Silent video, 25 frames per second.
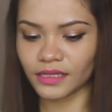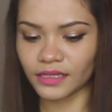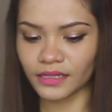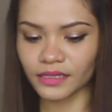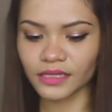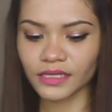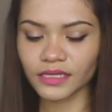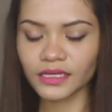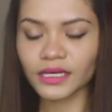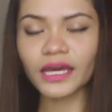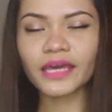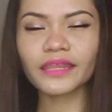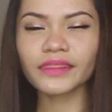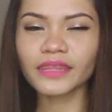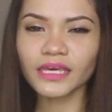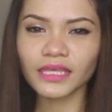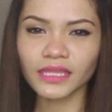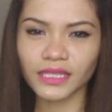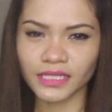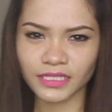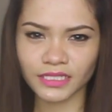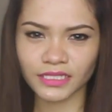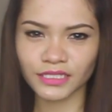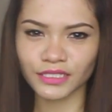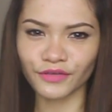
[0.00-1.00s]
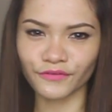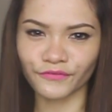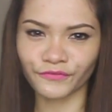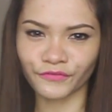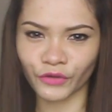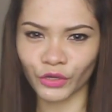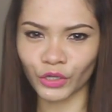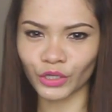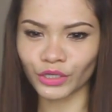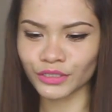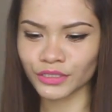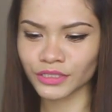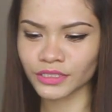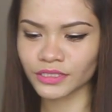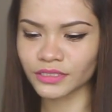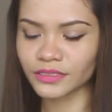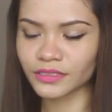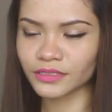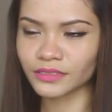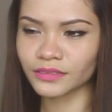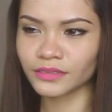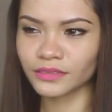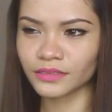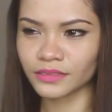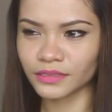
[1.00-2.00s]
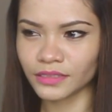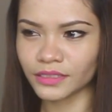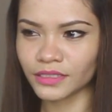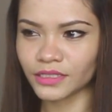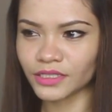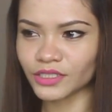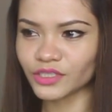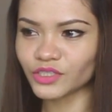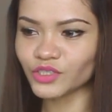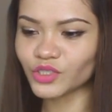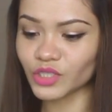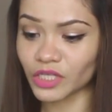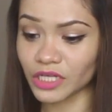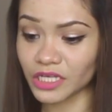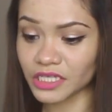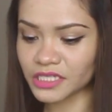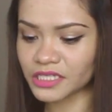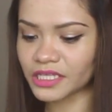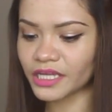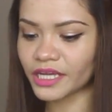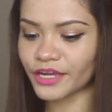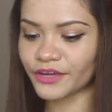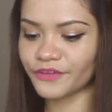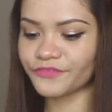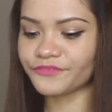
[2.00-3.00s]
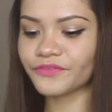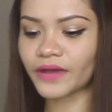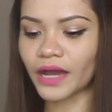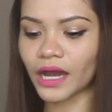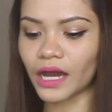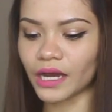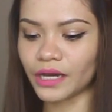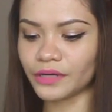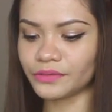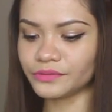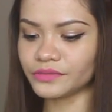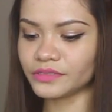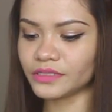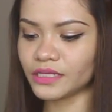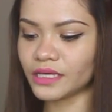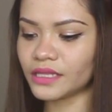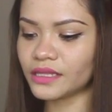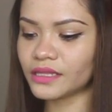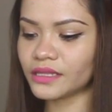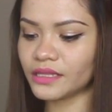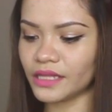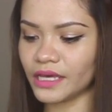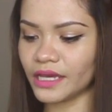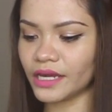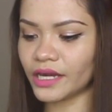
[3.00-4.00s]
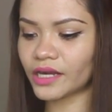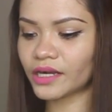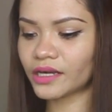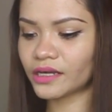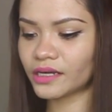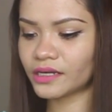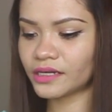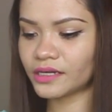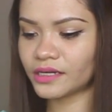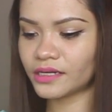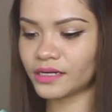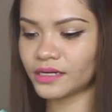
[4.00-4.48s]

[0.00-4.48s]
I think this is the first dress that I found in there,